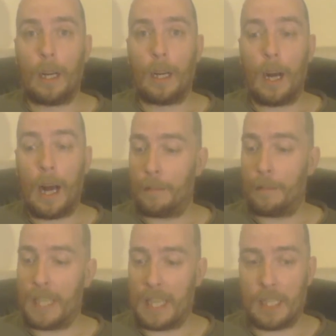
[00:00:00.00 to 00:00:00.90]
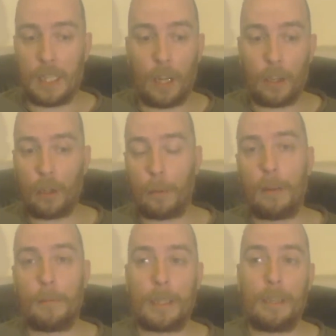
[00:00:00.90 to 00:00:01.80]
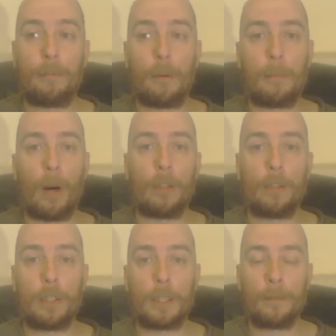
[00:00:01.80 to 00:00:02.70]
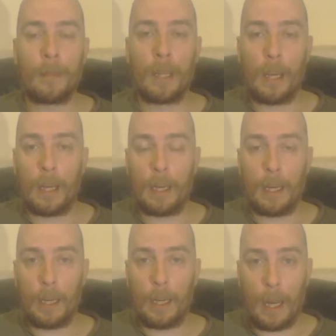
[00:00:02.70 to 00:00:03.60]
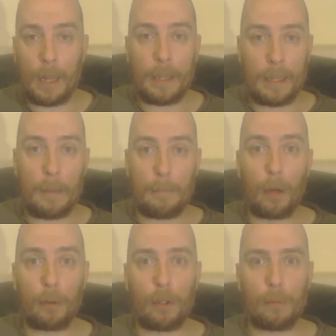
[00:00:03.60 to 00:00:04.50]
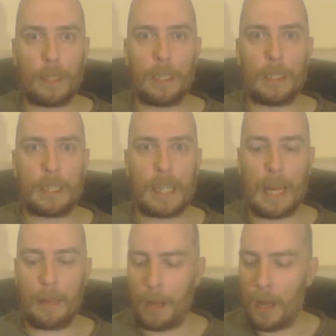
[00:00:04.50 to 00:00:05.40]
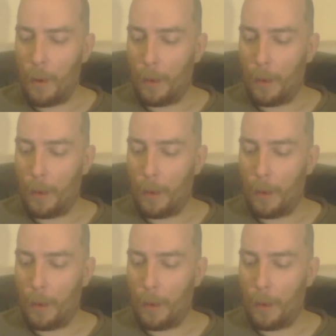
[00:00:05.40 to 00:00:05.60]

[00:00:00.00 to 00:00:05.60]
I have tested it on a couple of my different mods, and it both comes in at the same.